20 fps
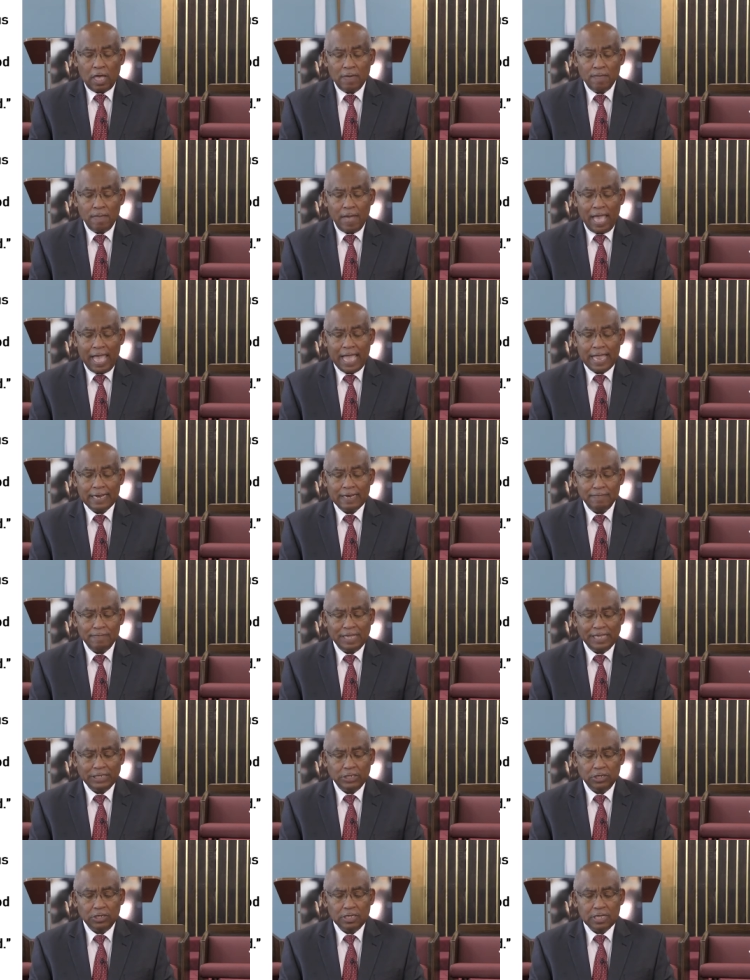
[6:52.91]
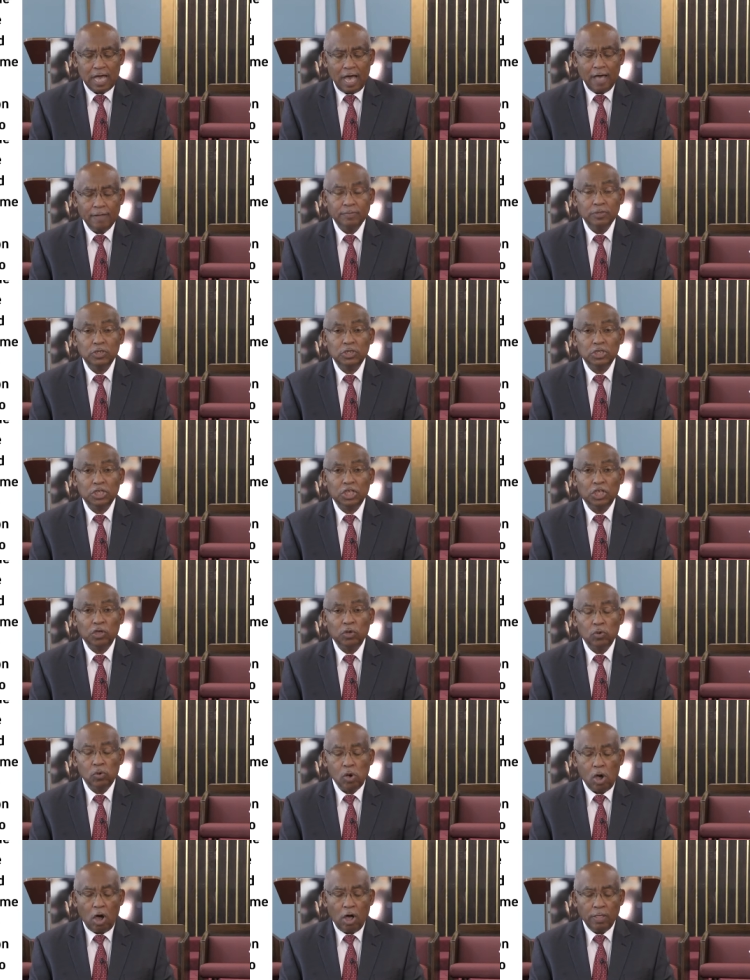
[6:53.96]
command me to come to
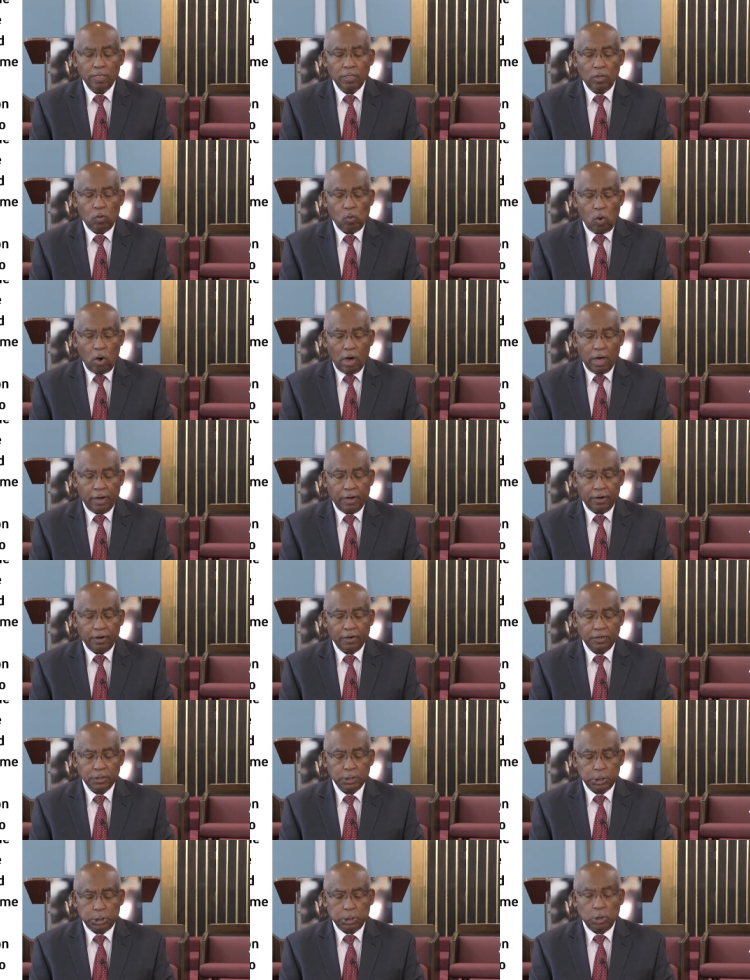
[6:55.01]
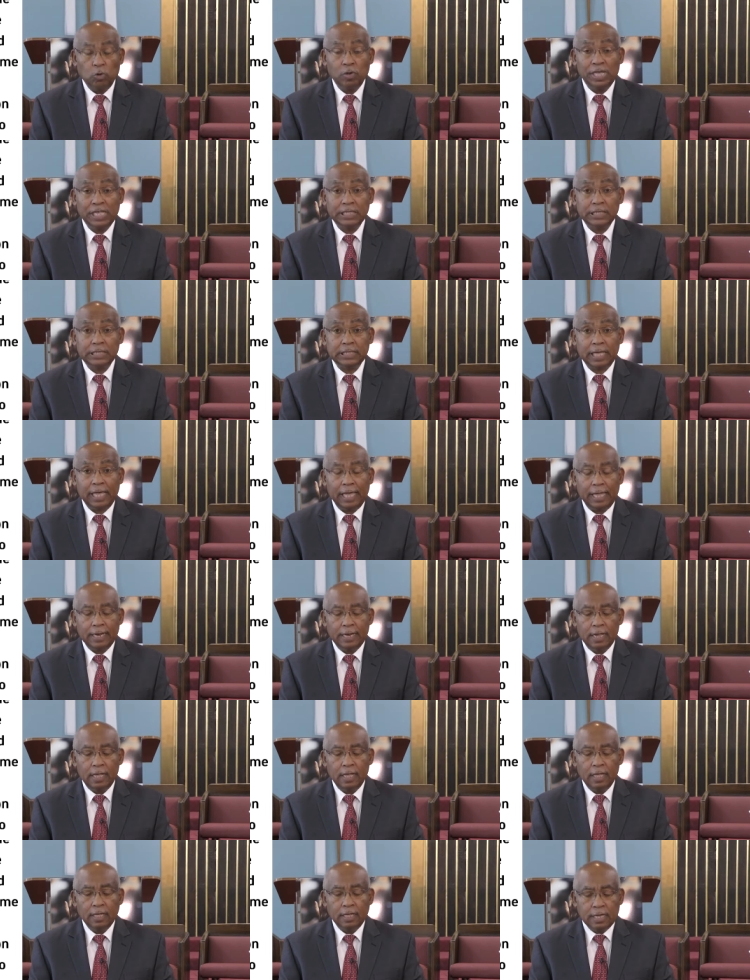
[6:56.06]
you on the water. So he
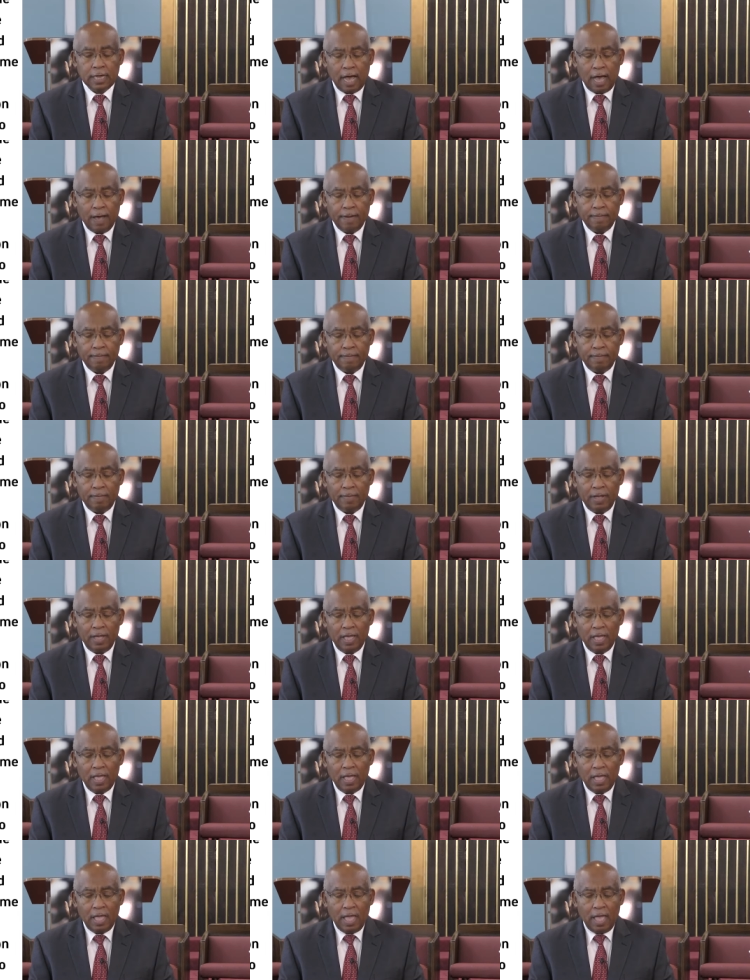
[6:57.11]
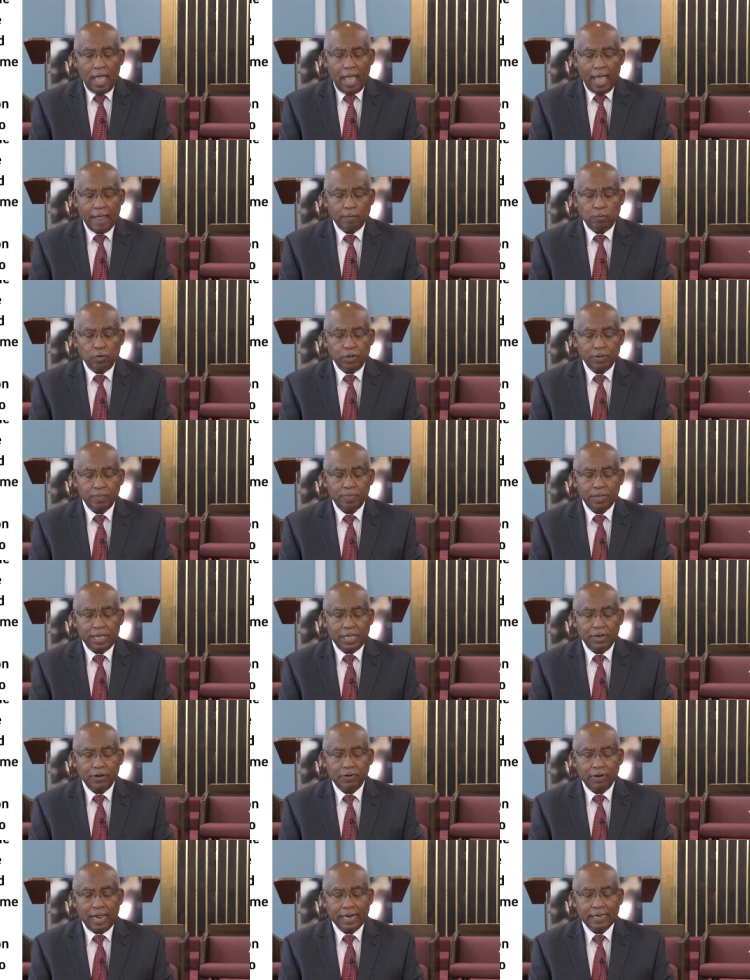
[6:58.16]
said, Come. And when
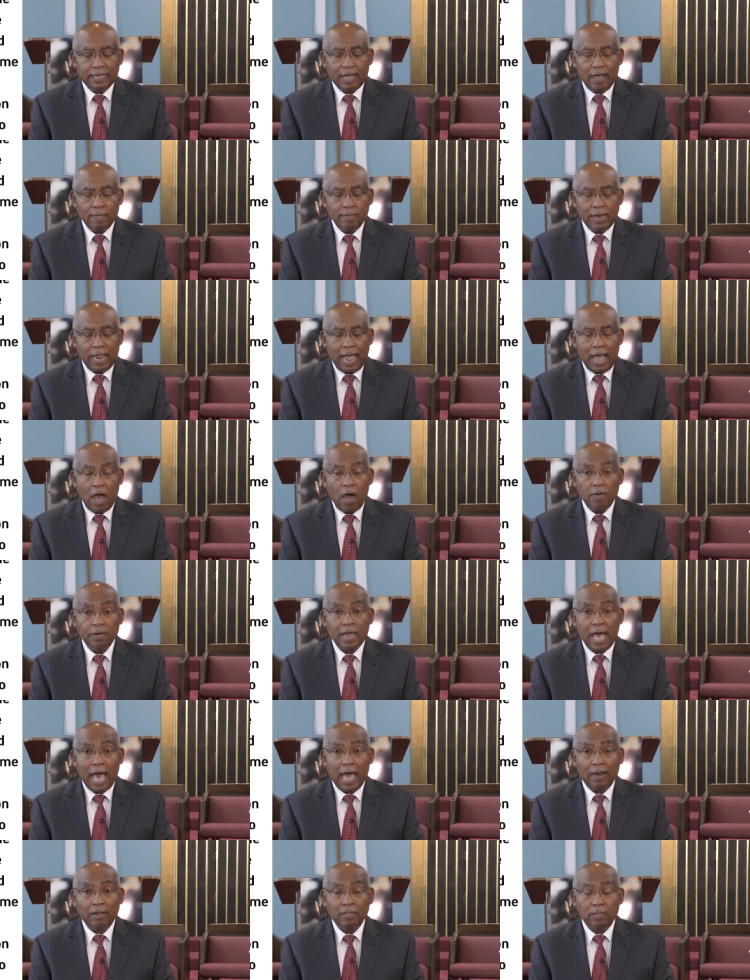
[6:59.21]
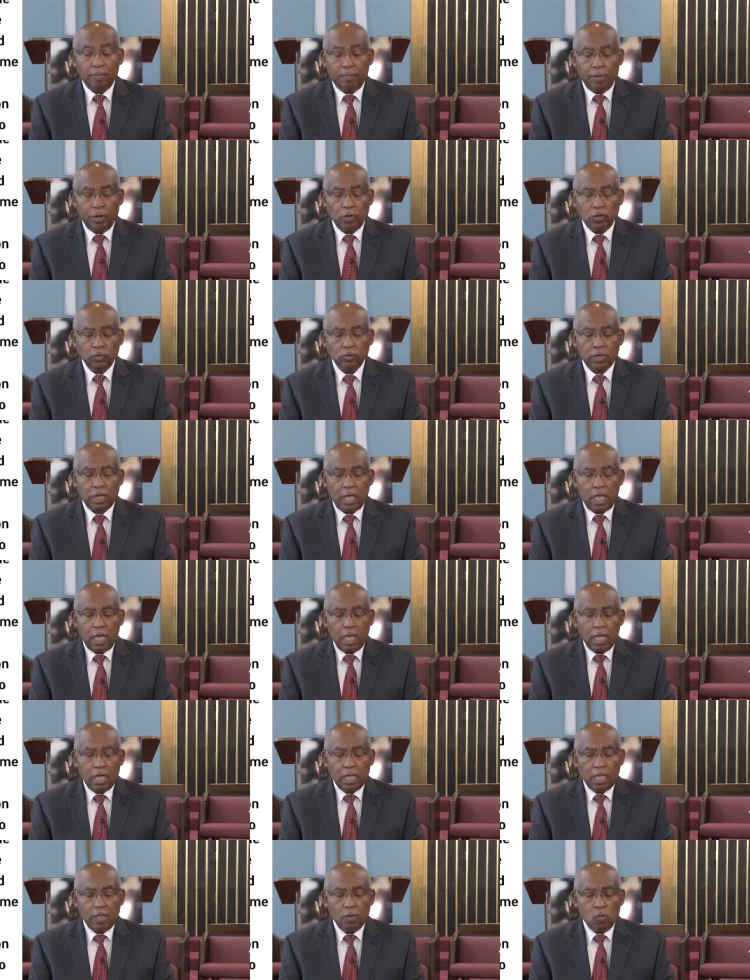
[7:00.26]
Peter had come down out of the boat,
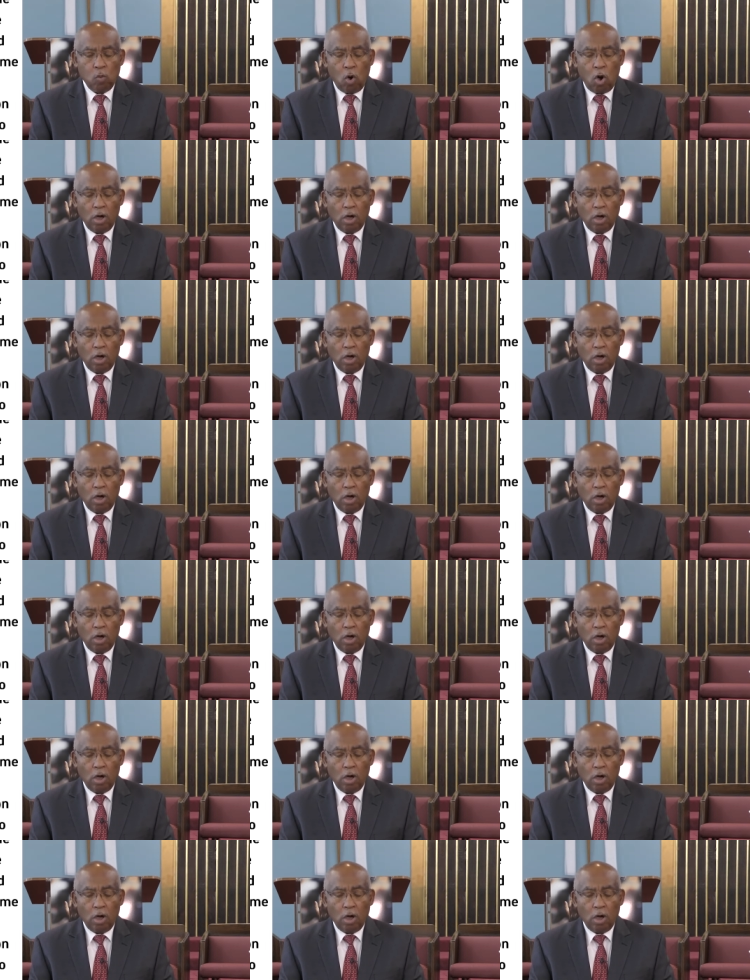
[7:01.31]
he